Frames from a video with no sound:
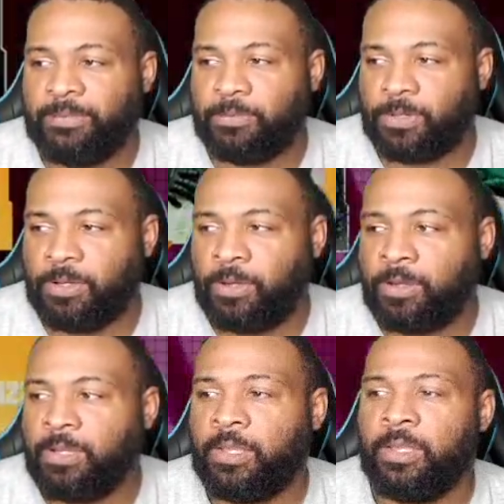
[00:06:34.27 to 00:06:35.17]
for a
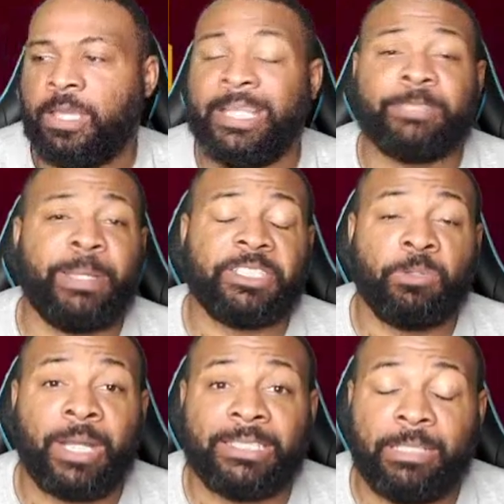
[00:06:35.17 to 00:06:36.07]
card. And that's basically
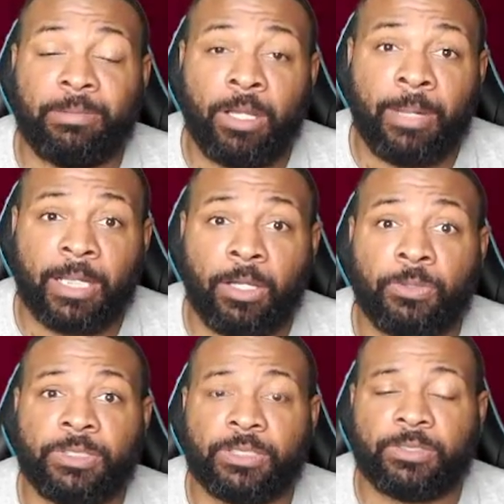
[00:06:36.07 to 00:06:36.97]
what I did with all my
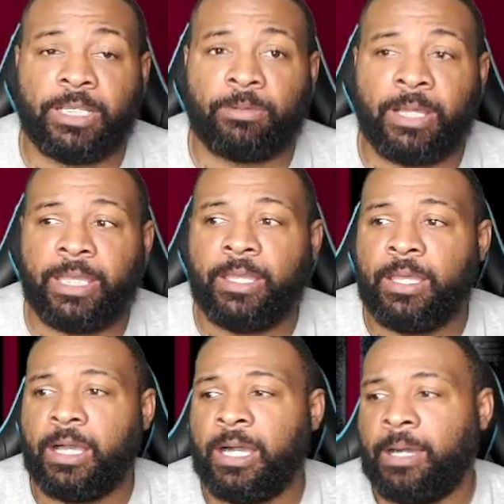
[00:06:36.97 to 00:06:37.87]
ghosts yesterday, right?
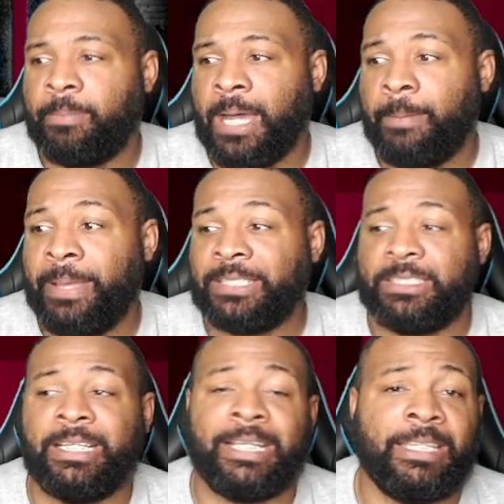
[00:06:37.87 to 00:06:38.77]
I
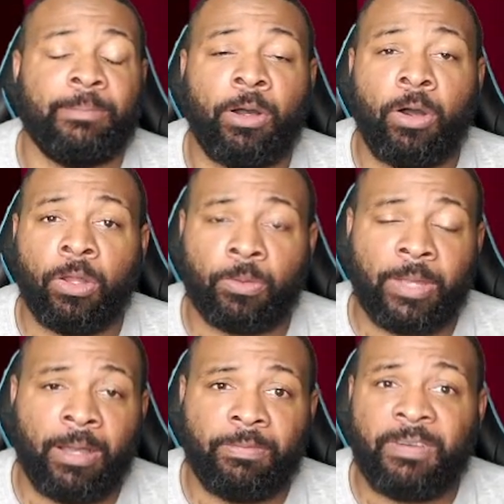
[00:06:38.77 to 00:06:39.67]
basically got them all
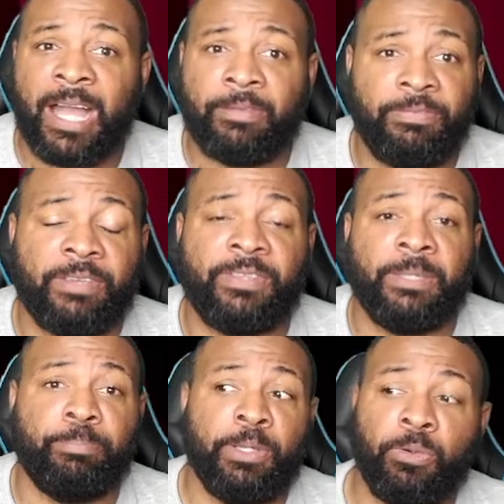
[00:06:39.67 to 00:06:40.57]
around
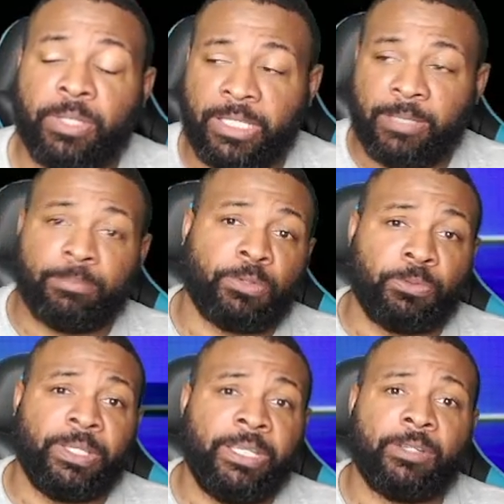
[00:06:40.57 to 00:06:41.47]
550, building them
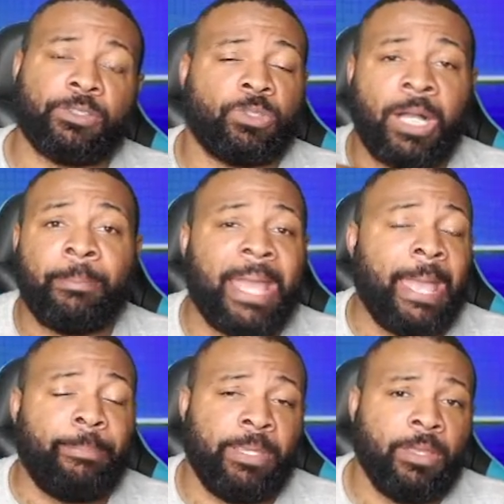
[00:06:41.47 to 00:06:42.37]
through here. So I'm
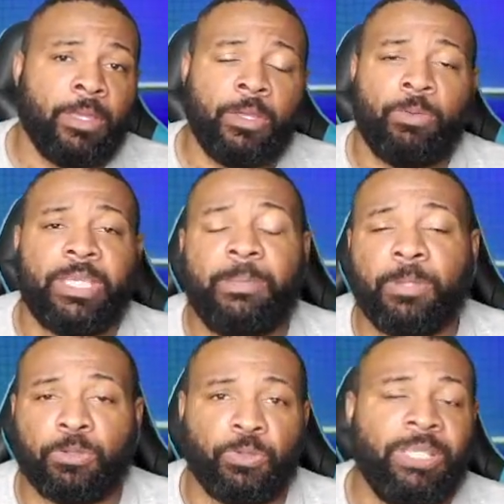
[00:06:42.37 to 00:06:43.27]
happy with keeping
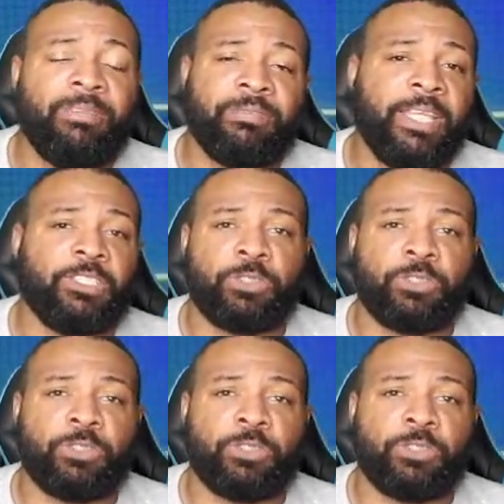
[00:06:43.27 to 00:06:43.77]
those. So even if they